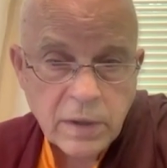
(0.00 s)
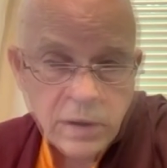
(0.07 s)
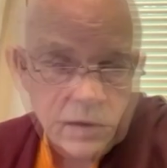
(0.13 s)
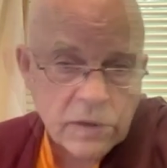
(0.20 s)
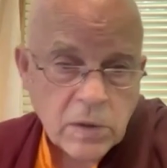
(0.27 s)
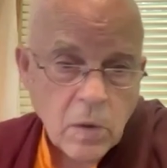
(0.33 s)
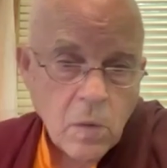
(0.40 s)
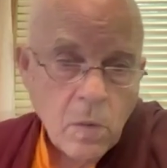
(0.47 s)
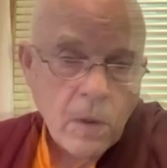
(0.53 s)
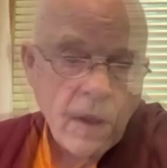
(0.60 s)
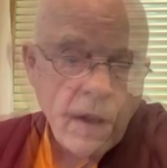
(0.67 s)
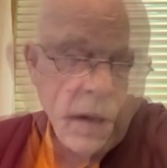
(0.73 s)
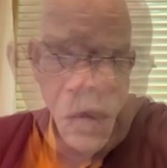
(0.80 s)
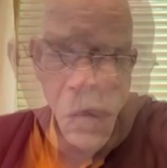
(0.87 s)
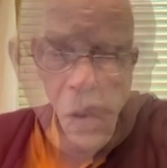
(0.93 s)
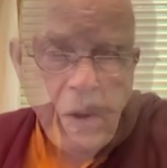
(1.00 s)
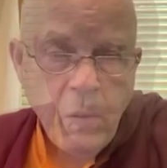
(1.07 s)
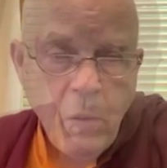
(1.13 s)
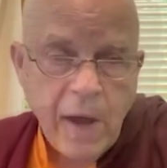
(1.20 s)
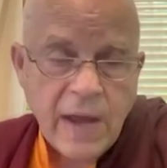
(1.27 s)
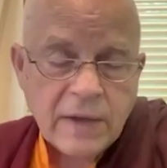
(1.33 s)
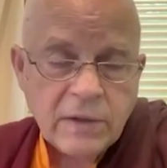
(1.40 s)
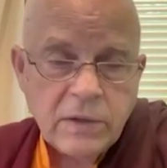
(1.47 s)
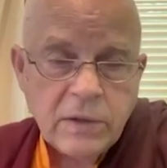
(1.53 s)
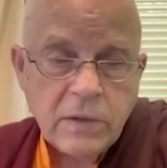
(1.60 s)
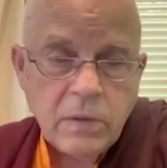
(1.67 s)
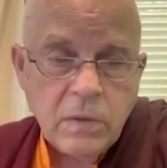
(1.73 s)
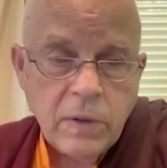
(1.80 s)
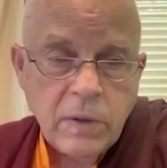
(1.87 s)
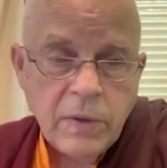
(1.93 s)
So we want
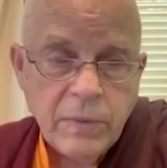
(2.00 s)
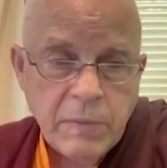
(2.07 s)
to